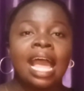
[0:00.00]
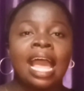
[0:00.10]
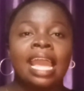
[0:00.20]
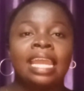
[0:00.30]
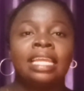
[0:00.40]

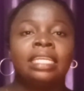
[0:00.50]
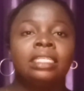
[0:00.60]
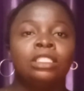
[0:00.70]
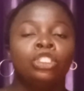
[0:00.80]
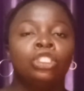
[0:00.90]
I
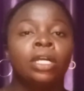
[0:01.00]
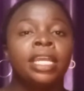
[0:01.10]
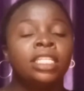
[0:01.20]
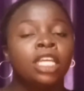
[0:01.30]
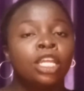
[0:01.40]

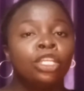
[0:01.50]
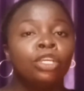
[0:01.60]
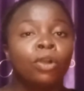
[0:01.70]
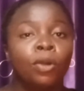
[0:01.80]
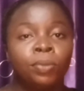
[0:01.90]
joined a
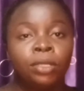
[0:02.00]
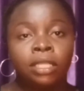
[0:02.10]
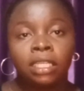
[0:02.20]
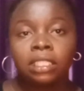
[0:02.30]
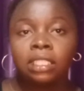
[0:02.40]
new
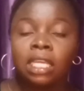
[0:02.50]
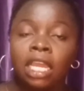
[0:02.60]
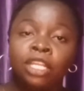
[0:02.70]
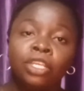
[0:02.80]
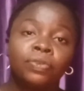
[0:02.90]

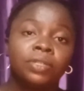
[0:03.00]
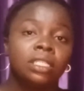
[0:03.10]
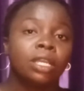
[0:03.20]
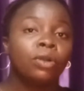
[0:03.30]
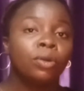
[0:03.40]
community, a new
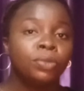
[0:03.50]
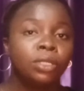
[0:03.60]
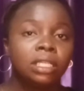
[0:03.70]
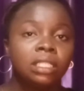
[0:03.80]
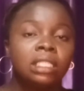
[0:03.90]
Christian
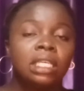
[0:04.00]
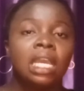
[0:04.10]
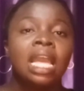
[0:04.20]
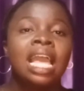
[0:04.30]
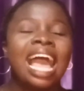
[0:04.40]

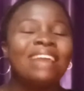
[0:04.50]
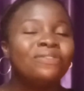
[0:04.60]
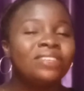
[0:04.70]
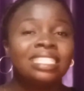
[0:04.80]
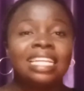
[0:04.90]
community. I
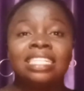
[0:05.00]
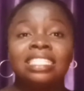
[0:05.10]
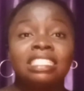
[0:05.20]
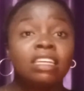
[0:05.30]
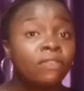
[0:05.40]
visited
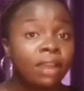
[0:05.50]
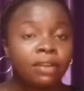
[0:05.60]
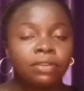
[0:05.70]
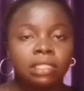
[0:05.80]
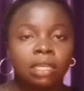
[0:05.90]
several
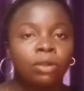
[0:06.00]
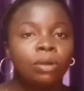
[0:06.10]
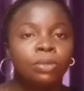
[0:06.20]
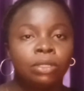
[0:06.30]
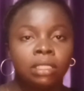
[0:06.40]
Christian
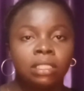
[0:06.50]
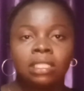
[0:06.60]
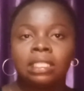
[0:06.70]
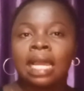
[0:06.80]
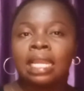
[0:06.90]

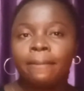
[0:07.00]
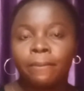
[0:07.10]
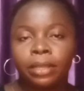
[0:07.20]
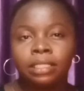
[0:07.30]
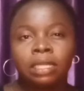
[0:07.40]
communities. At
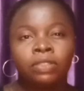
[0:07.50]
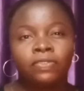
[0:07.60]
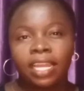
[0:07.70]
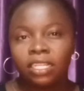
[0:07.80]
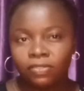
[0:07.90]
that point, I was
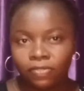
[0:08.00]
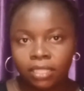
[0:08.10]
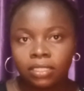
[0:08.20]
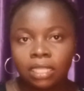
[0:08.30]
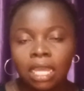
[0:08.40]
finding
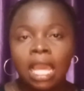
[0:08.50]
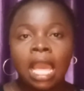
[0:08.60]
faith.